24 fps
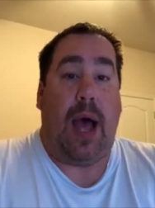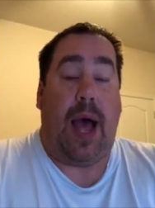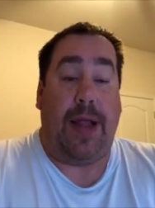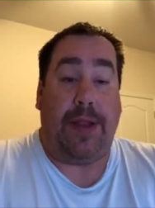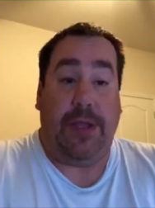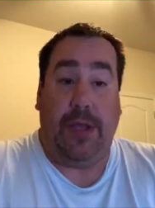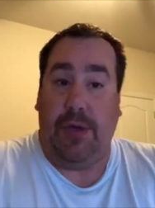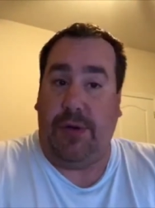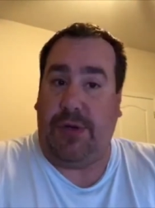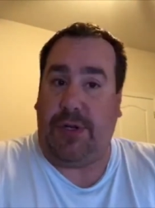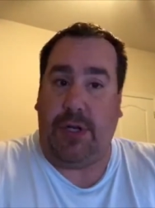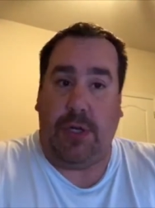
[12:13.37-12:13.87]

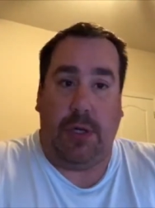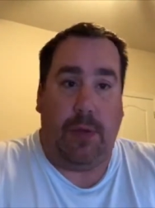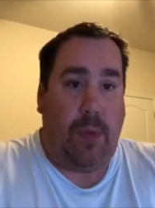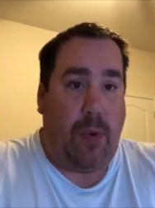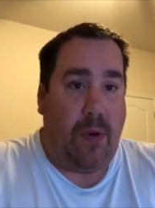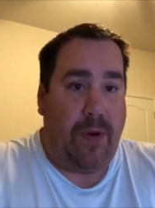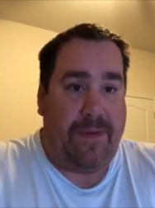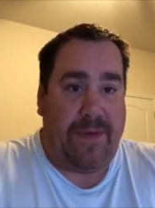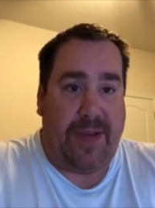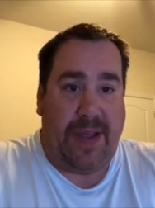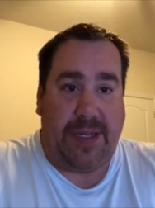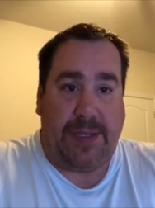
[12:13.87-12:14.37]
on YouTube
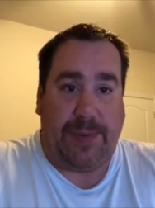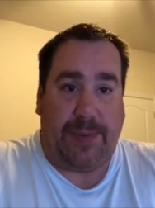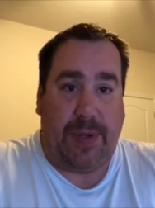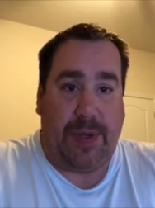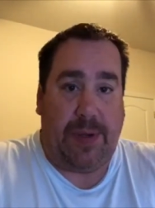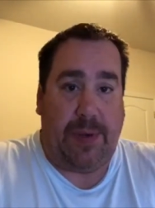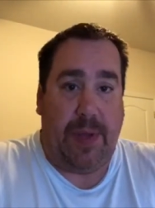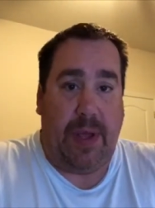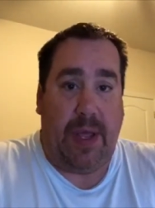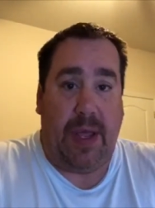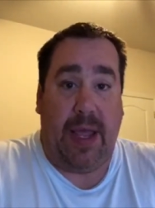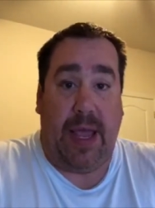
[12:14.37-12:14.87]
or
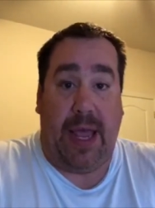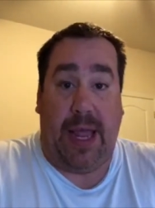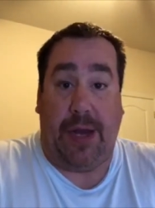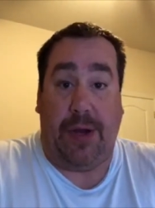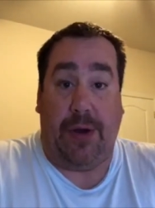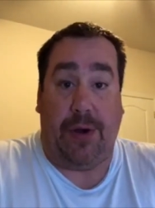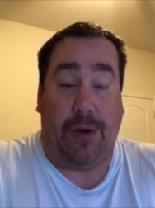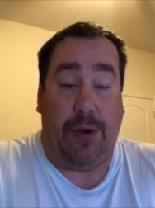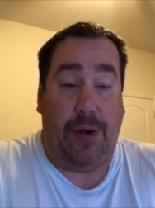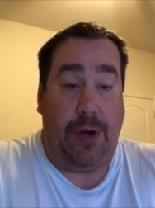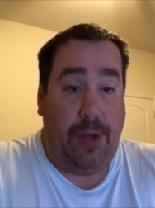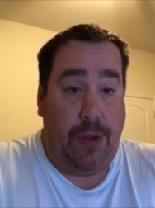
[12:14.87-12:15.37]
Facebook
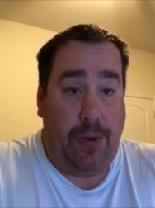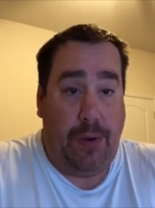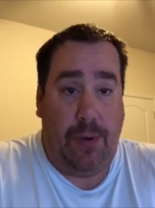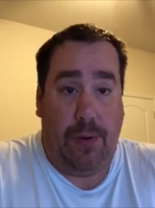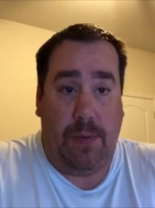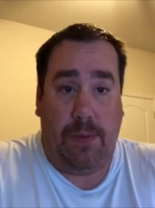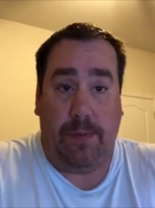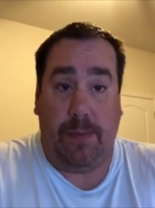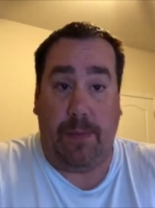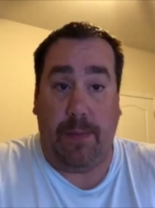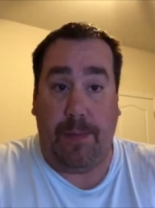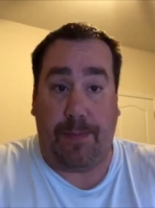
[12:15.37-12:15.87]
and you're
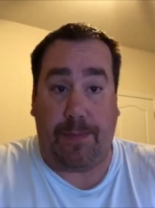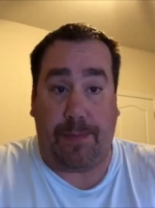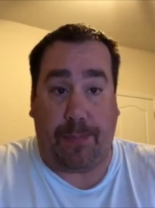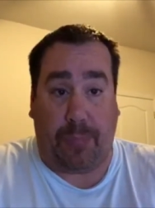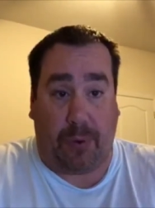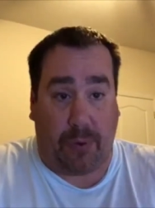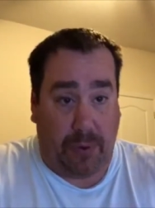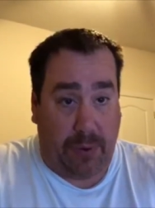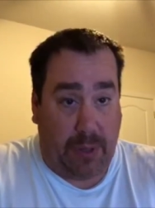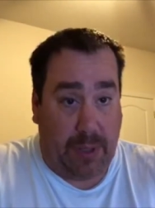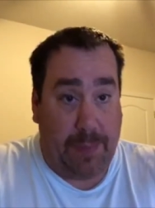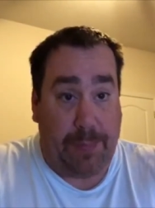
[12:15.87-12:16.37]
new,
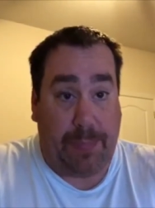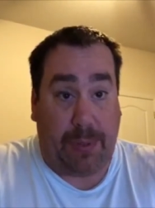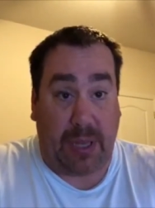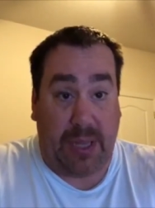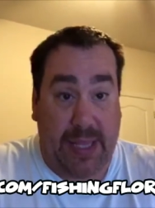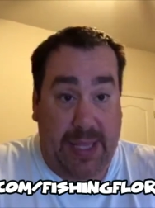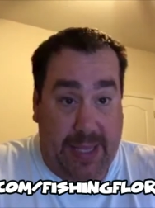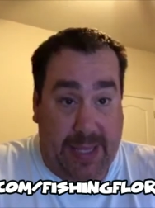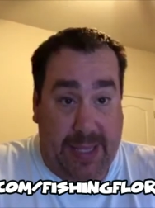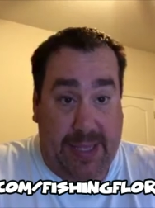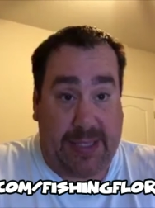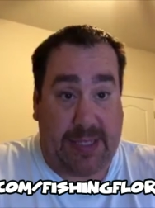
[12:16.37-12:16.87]

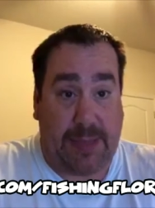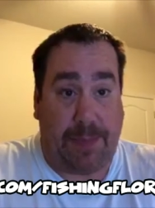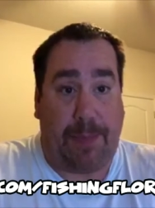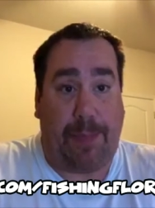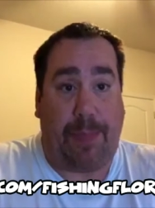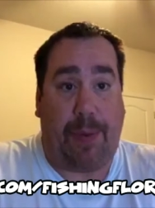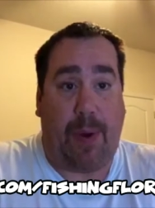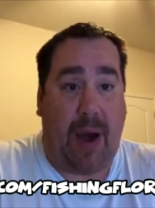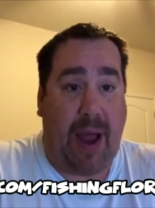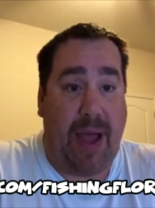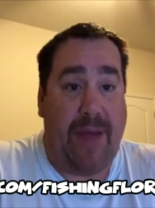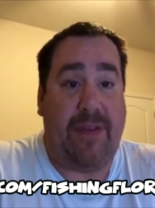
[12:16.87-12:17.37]
please
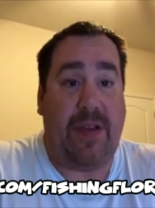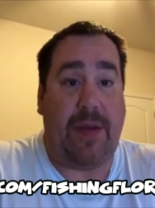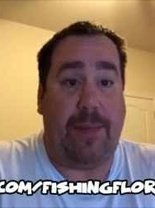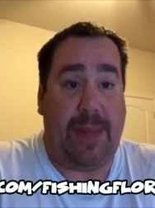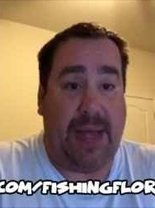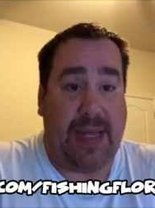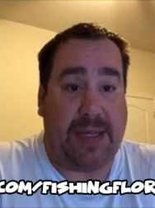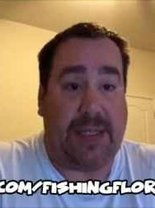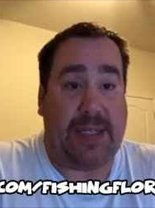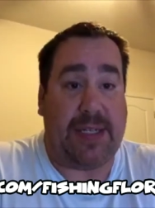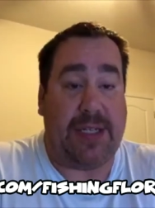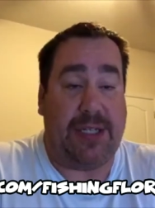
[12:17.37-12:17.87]
private
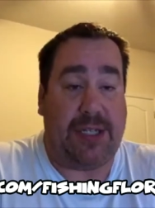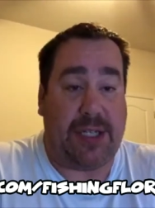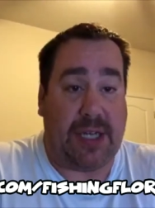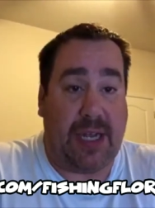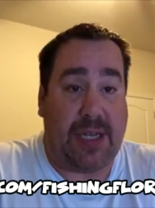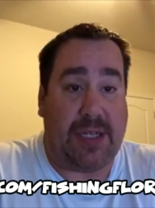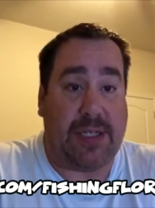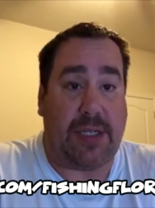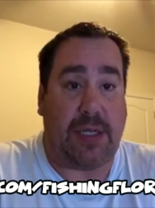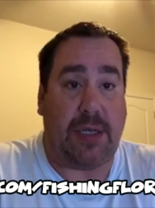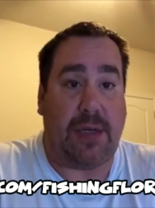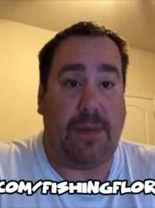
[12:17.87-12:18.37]
message
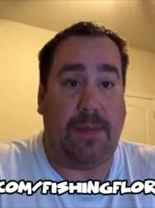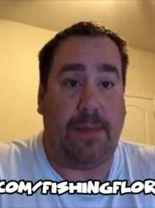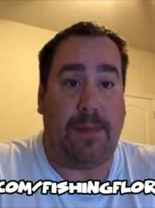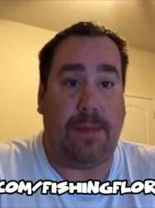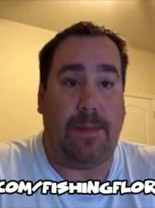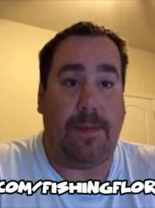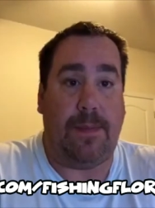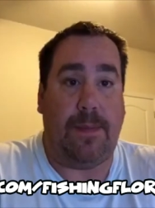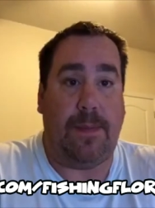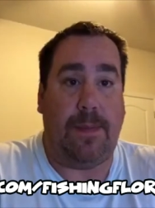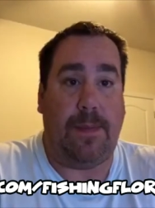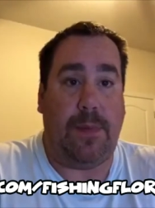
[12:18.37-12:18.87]
us
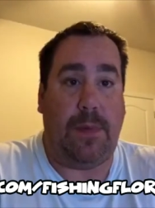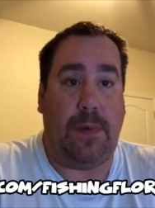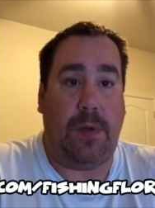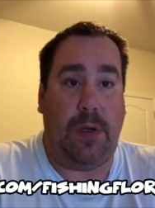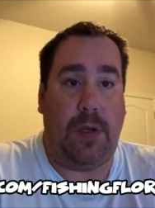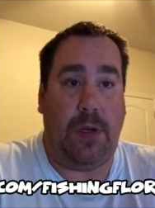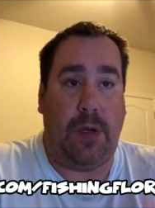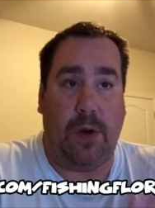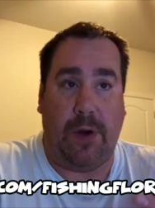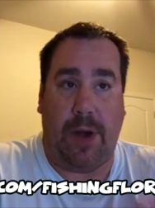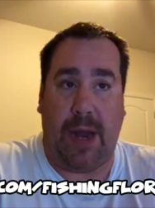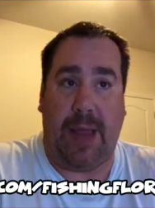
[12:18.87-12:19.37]

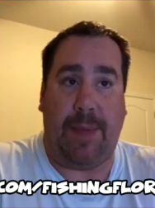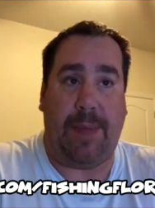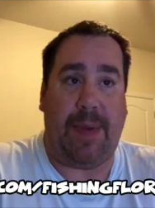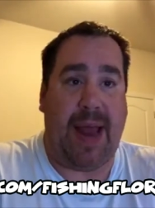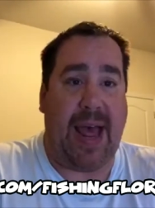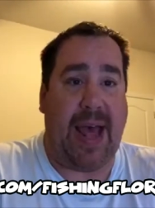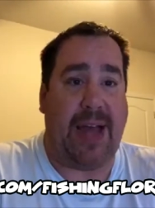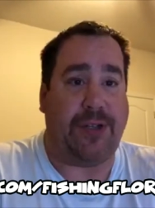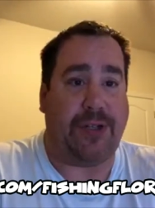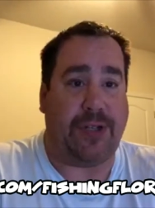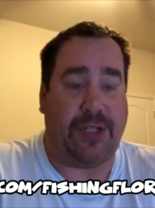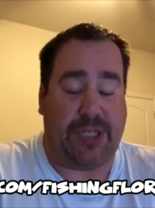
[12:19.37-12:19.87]
your name
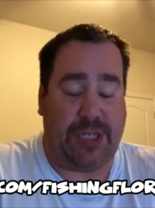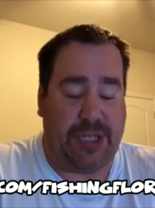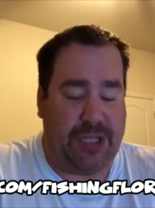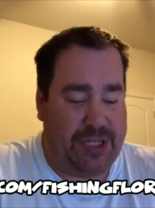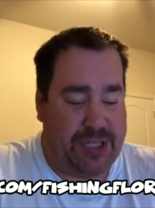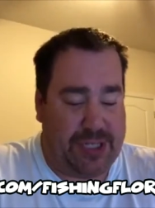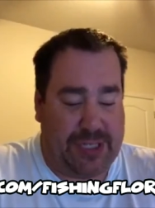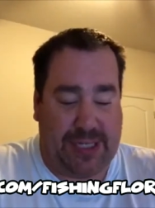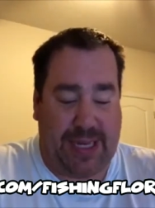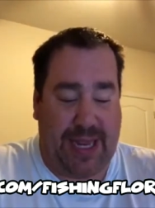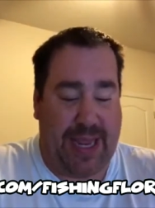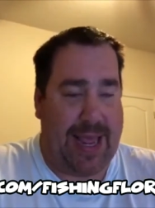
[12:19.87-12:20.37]
and address
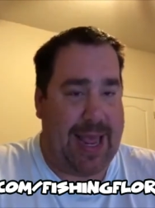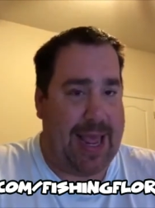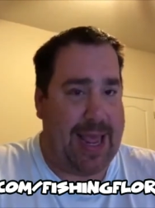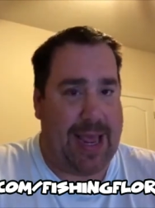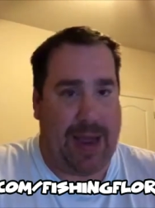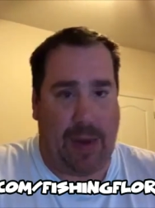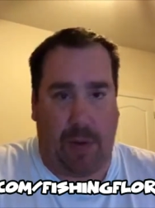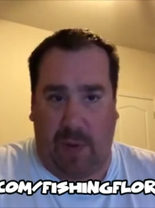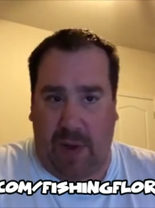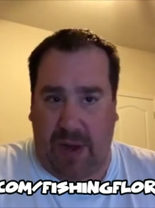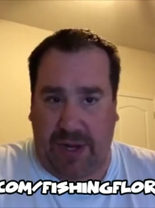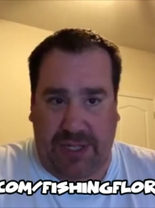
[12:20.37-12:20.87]
and just say,
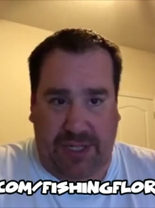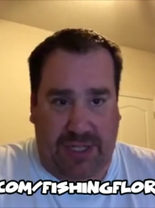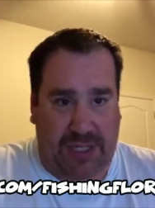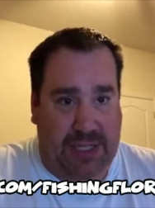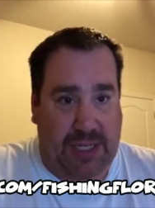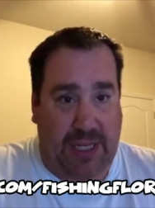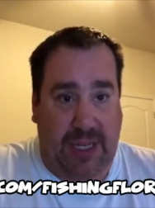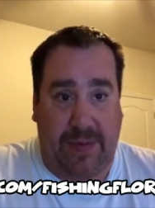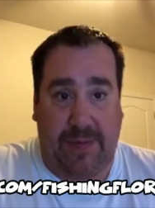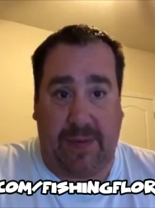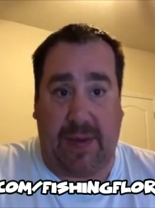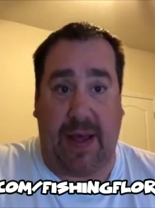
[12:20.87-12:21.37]
hey, I watched
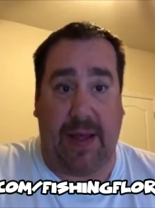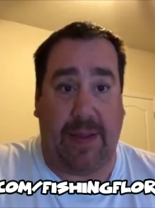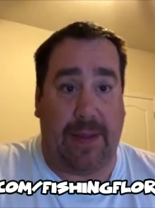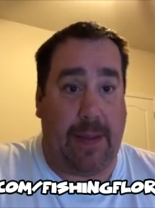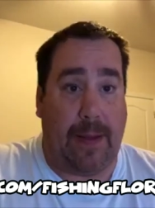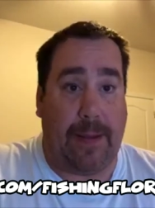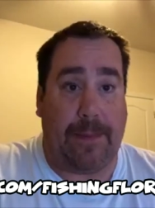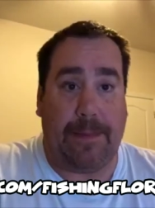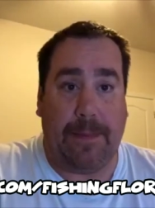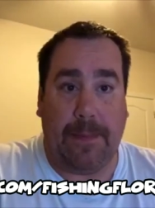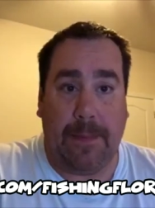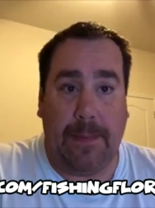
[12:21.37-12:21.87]
Steve on